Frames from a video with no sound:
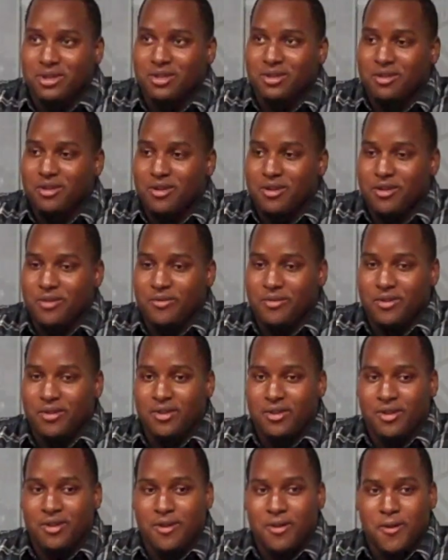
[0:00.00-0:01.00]
is Antonio
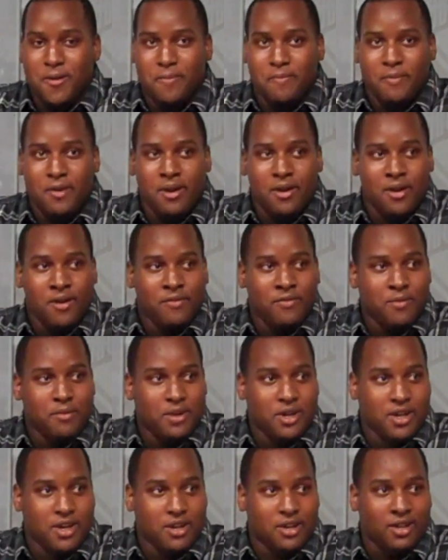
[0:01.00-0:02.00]
Underwood. I'm from
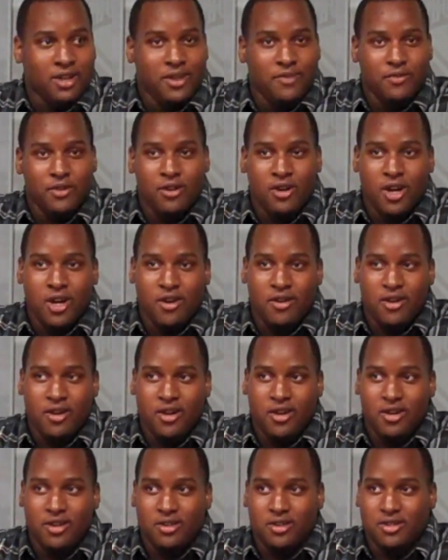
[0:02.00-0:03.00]
the Cleveland, Ohio
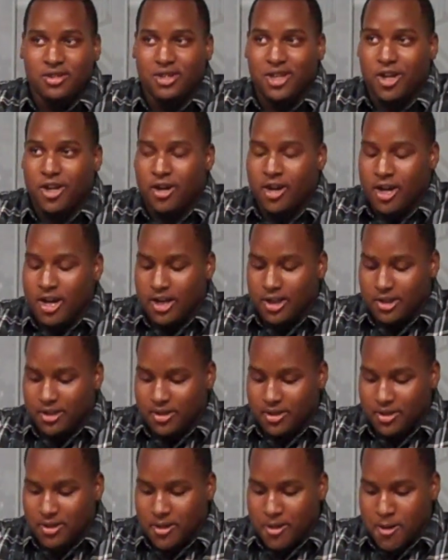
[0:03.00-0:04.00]
area, Shaker
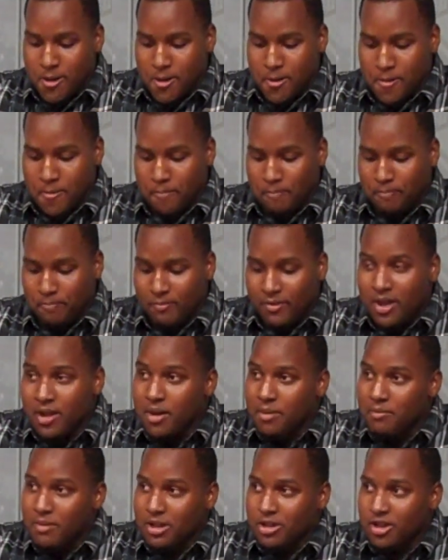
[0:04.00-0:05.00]
Heights.
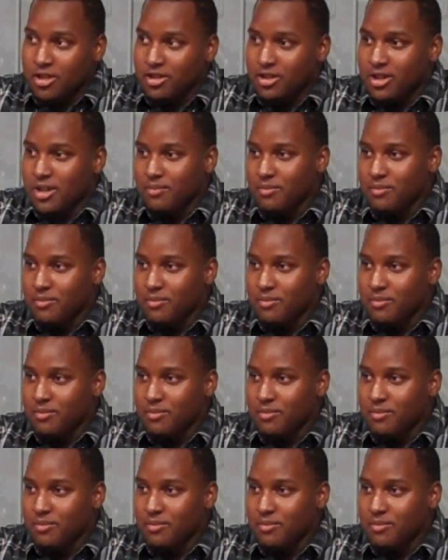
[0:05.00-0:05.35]
My jersey